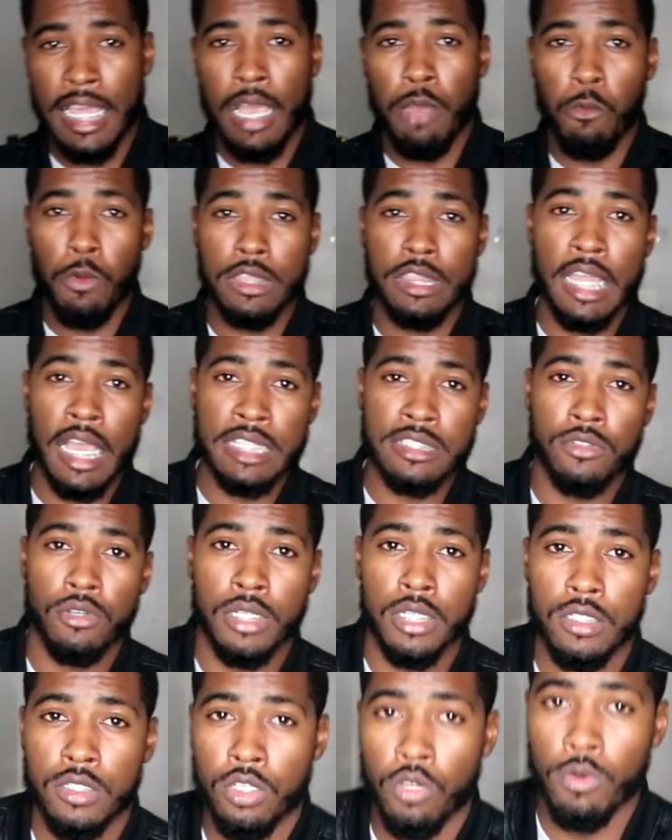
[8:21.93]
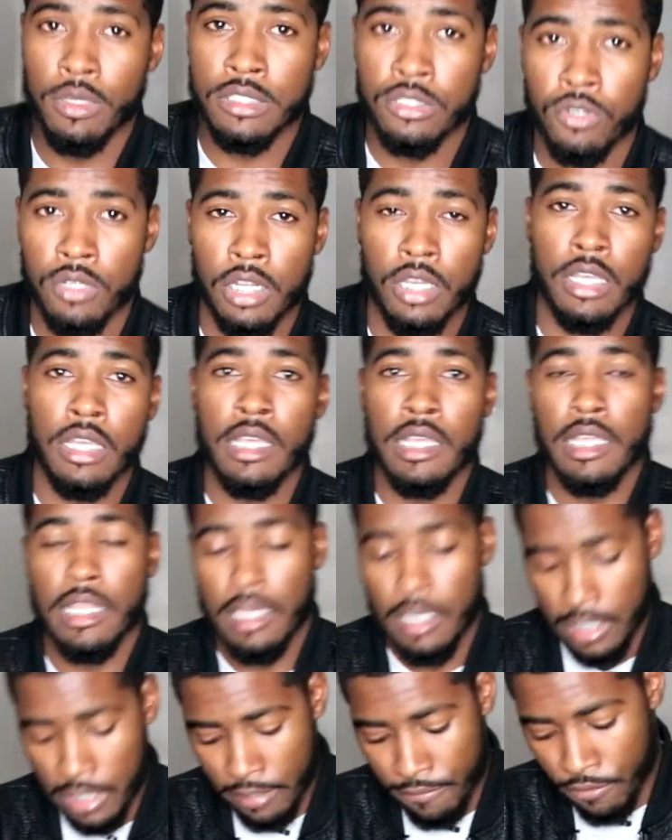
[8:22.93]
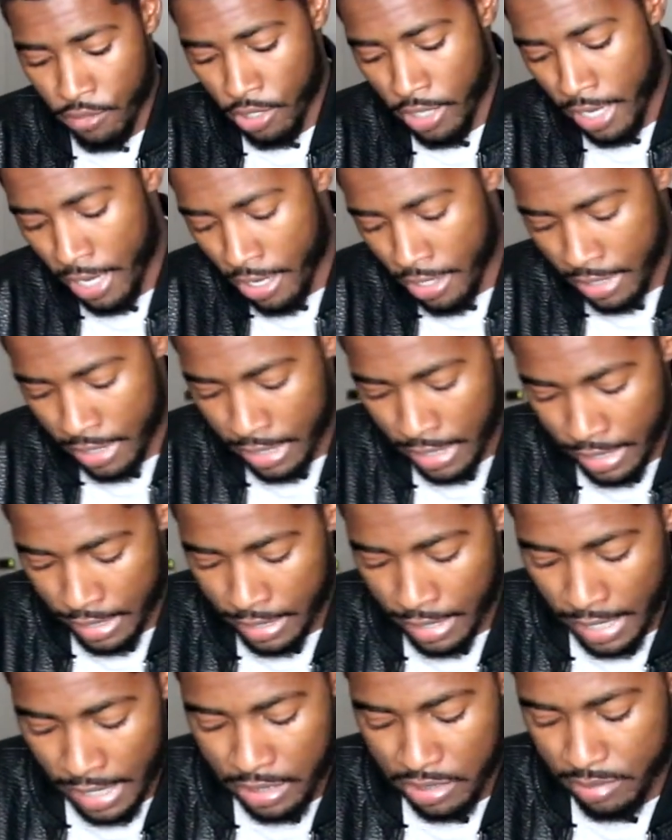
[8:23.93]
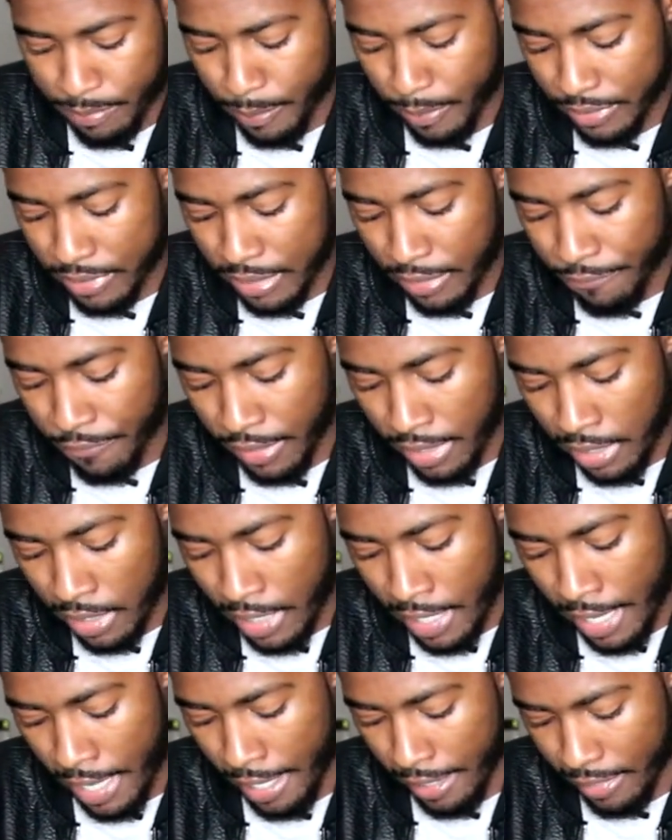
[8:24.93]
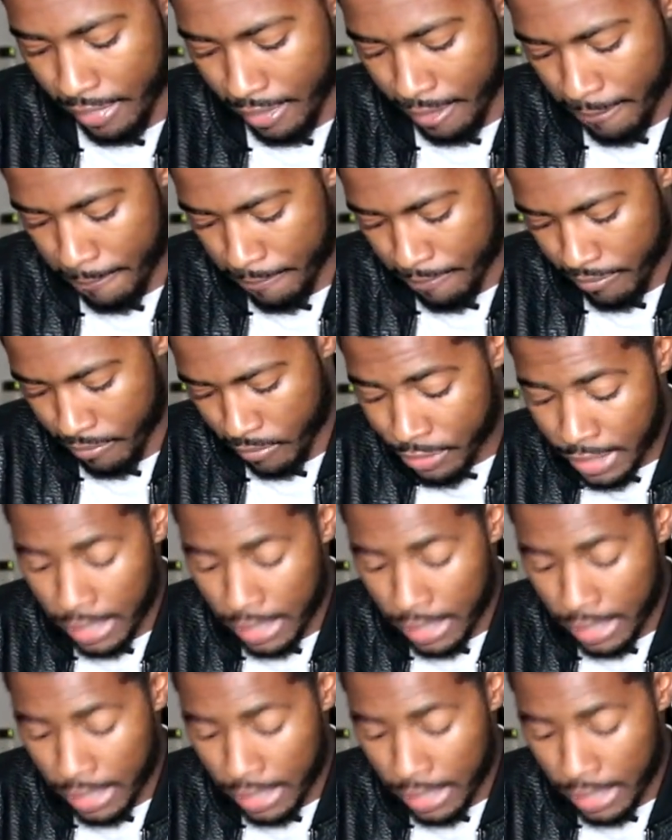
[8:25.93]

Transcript: that what that's gonna do is gonna leave your haircut at a specific length.